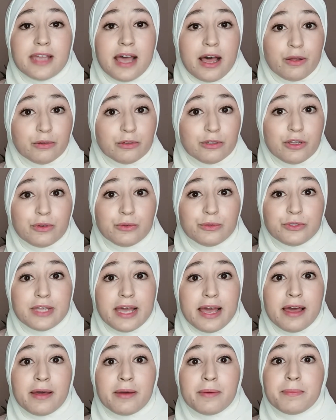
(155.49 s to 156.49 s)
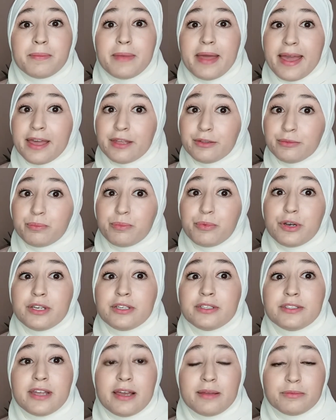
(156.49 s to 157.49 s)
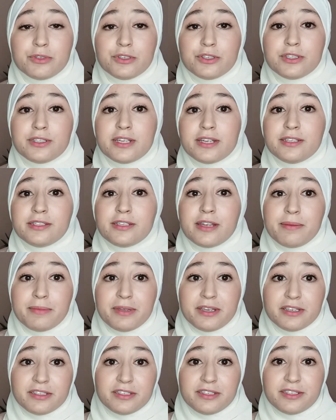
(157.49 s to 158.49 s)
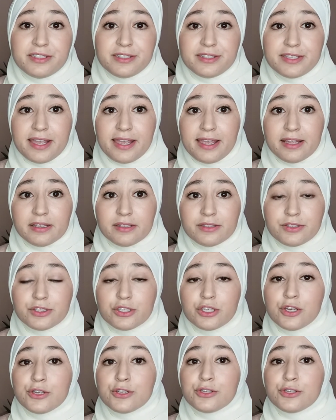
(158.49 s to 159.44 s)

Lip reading: download them and print them to study them in details,